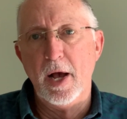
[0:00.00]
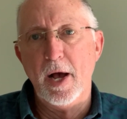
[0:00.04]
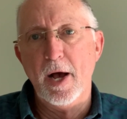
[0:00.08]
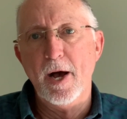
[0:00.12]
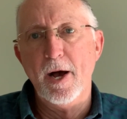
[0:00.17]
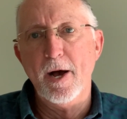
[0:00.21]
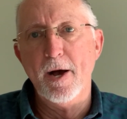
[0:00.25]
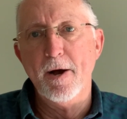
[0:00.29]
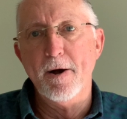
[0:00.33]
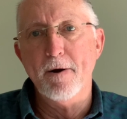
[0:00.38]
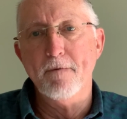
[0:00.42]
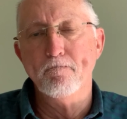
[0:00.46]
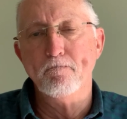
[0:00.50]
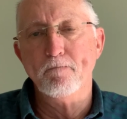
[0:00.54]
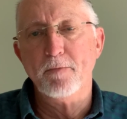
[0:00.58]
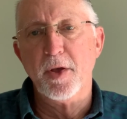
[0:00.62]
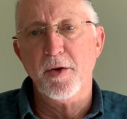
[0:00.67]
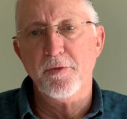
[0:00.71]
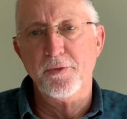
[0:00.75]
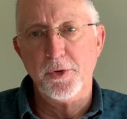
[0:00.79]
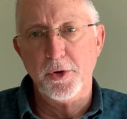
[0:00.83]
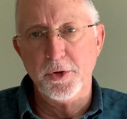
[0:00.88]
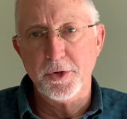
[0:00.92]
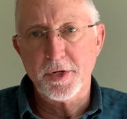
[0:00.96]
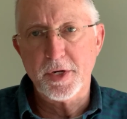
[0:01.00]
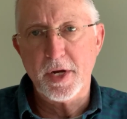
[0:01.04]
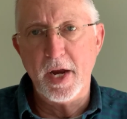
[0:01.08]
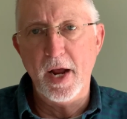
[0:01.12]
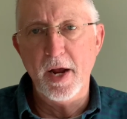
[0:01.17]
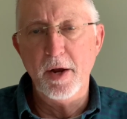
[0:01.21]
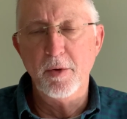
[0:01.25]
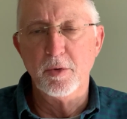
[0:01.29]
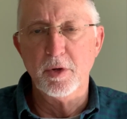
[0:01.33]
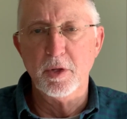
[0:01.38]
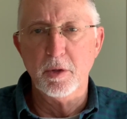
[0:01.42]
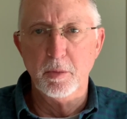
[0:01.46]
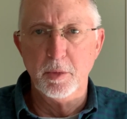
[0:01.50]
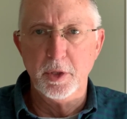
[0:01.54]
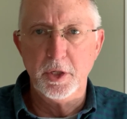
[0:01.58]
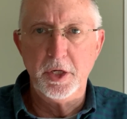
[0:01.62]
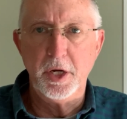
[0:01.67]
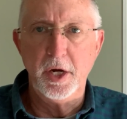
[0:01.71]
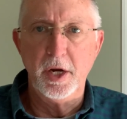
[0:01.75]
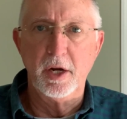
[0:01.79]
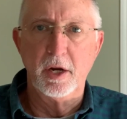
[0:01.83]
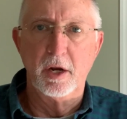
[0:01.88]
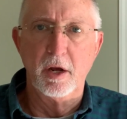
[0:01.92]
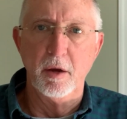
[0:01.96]
The first day when the
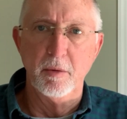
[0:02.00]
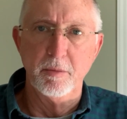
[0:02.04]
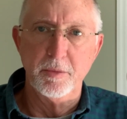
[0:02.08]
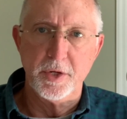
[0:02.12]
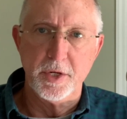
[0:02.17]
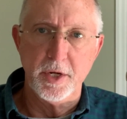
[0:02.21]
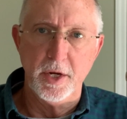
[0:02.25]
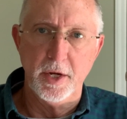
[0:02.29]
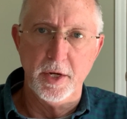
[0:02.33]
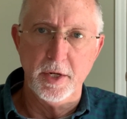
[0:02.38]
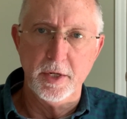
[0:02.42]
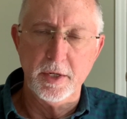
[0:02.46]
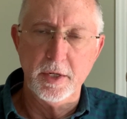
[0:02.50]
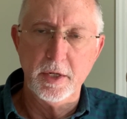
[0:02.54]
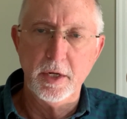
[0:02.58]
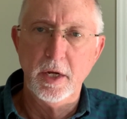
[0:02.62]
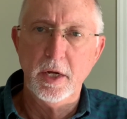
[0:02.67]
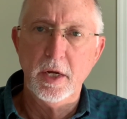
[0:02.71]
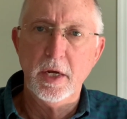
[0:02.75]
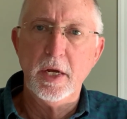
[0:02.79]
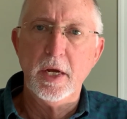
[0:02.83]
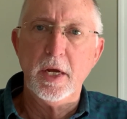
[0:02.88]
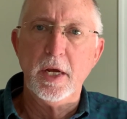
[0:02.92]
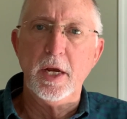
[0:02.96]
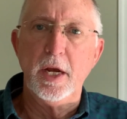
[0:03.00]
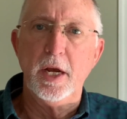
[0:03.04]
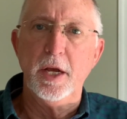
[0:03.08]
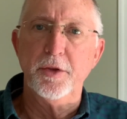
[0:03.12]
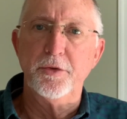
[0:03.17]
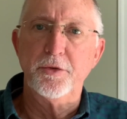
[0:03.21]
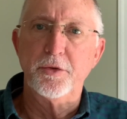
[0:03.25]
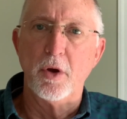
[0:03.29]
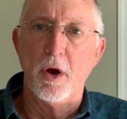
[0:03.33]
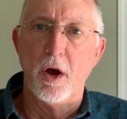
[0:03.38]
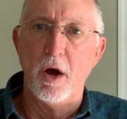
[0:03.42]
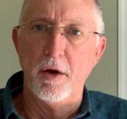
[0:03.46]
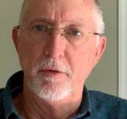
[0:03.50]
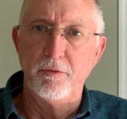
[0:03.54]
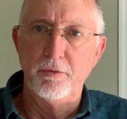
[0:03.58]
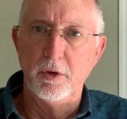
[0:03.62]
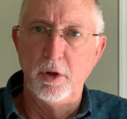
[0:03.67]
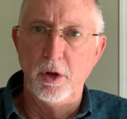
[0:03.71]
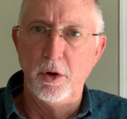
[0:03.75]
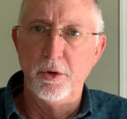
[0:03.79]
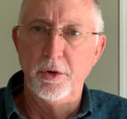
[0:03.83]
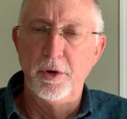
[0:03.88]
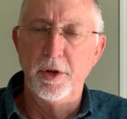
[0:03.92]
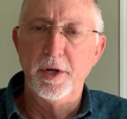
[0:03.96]
machine comes in, it's
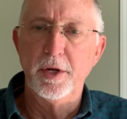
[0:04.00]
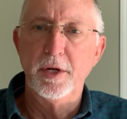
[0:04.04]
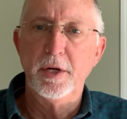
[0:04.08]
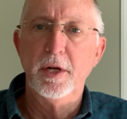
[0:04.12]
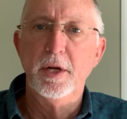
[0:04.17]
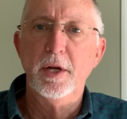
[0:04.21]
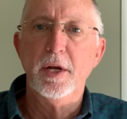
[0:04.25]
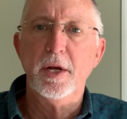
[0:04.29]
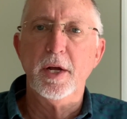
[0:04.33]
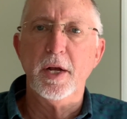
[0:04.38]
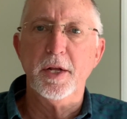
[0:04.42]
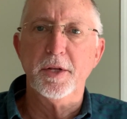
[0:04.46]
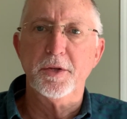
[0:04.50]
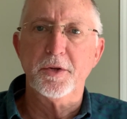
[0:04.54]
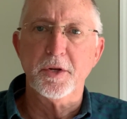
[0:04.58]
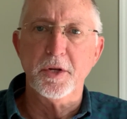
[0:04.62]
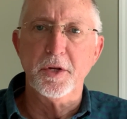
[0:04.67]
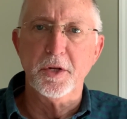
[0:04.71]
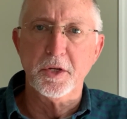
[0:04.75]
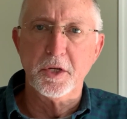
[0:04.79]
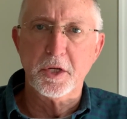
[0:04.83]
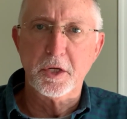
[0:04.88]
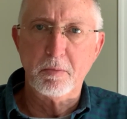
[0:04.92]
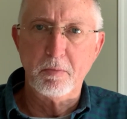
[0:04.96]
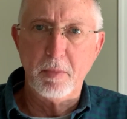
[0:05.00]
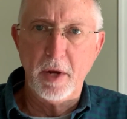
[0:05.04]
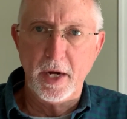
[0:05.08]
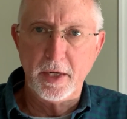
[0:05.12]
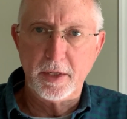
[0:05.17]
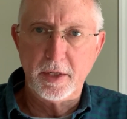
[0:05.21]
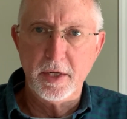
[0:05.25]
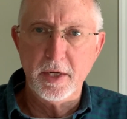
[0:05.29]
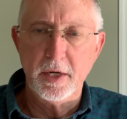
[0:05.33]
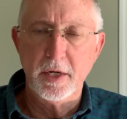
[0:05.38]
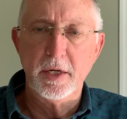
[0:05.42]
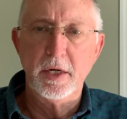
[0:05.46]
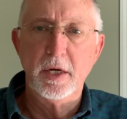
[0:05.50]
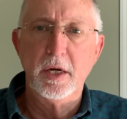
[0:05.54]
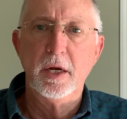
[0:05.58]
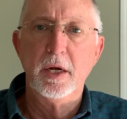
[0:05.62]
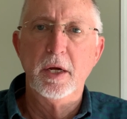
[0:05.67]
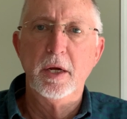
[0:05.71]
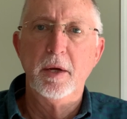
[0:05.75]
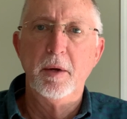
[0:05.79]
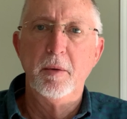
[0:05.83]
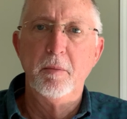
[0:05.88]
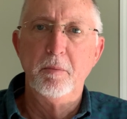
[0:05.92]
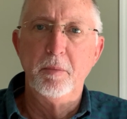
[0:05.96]
offloaded, it's inspected,
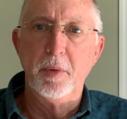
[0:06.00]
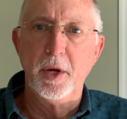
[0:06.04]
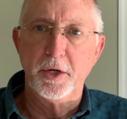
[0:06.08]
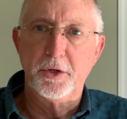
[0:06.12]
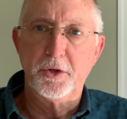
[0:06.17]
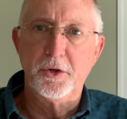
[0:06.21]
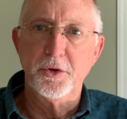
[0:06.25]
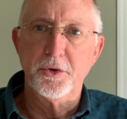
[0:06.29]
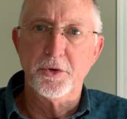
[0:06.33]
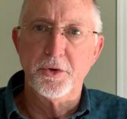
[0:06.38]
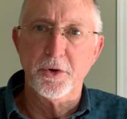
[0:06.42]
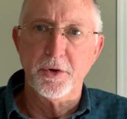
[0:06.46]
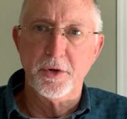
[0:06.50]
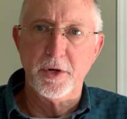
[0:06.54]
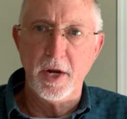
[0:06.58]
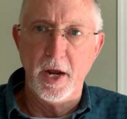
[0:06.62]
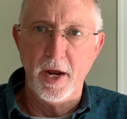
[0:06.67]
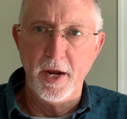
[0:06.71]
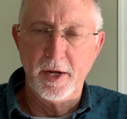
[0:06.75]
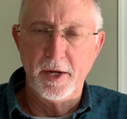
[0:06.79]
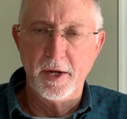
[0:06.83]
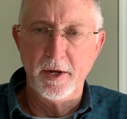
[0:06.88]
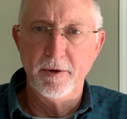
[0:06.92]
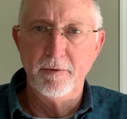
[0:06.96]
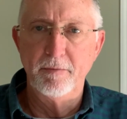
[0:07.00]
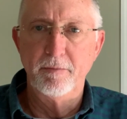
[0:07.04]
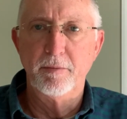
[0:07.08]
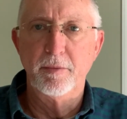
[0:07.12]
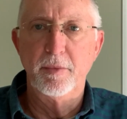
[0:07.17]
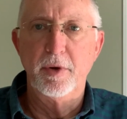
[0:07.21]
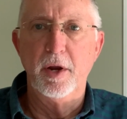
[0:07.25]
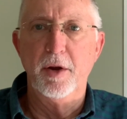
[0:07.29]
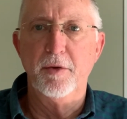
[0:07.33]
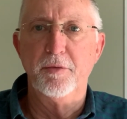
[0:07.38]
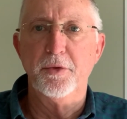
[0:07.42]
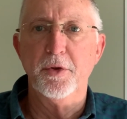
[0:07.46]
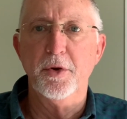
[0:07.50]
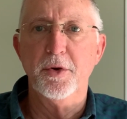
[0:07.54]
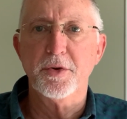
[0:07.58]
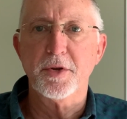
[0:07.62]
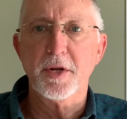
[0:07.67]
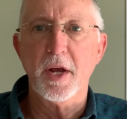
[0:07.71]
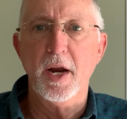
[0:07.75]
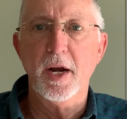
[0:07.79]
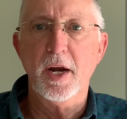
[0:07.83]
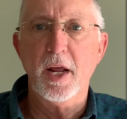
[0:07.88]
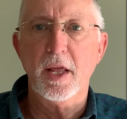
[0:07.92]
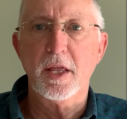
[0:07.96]
pictures are taken. If there's
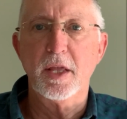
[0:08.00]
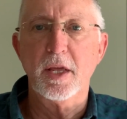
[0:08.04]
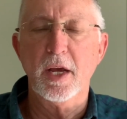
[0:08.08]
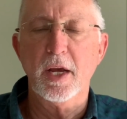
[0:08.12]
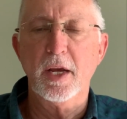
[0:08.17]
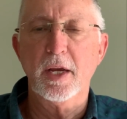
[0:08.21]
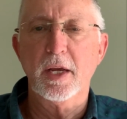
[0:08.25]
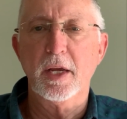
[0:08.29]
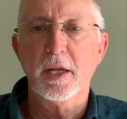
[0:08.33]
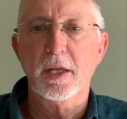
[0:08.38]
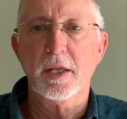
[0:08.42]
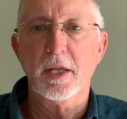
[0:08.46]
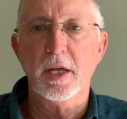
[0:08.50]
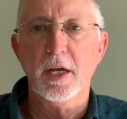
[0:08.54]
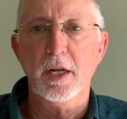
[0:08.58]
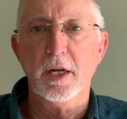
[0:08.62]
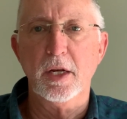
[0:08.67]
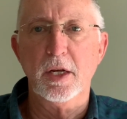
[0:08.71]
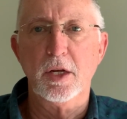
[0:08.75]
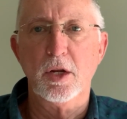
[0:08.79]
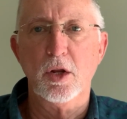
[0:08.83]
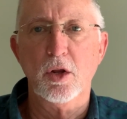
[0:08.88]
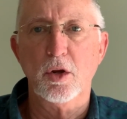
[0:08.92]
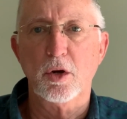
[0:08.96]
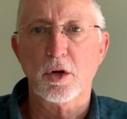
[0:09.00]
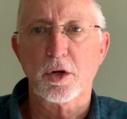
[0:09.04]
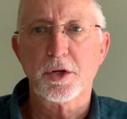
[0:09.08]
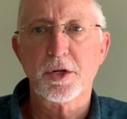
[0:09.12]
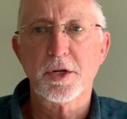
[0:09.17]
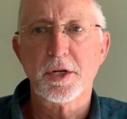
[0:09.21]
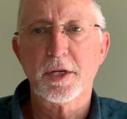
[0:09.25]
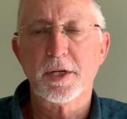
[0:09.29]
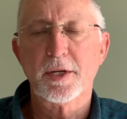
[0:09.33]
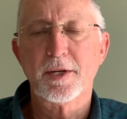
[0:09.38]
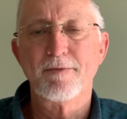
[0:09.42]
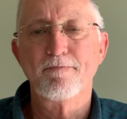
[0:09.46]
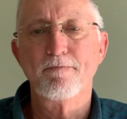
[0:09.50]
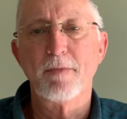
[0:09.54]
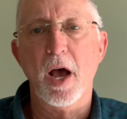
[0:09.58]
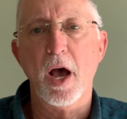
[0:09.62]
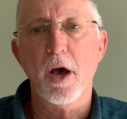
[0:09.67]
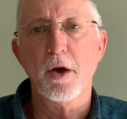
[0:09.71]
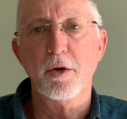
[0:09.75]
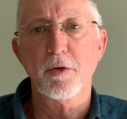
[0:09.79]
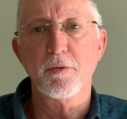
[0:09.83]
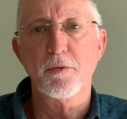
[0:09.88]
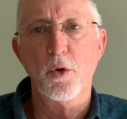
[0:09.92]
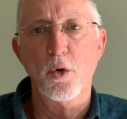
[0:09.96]
anything that looks
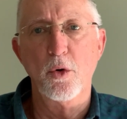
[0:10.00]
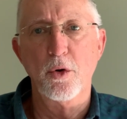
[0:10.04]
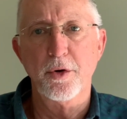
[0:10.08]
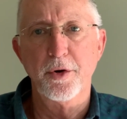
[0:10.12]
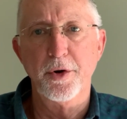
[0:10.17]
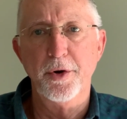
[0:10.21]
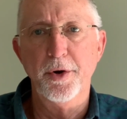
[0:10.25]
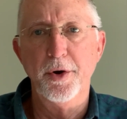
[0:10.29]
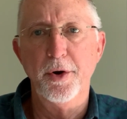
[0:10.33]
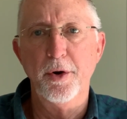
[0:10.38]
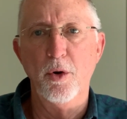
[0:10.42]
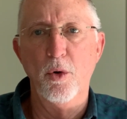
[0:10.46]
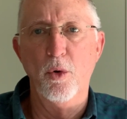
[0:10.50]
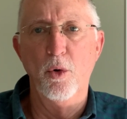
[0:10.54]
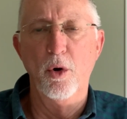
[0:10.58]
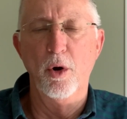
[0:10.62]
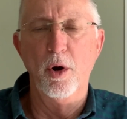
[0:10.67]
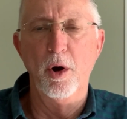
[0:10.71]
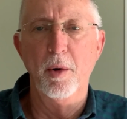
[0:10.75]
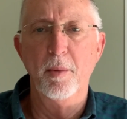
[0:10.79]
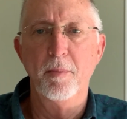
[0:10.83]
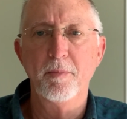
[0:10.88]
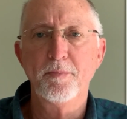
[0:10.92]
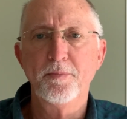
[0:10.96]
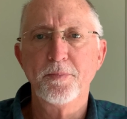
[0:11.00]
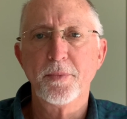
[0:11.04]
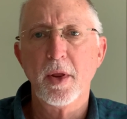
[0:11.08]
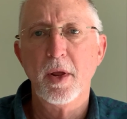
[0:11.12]
out of order or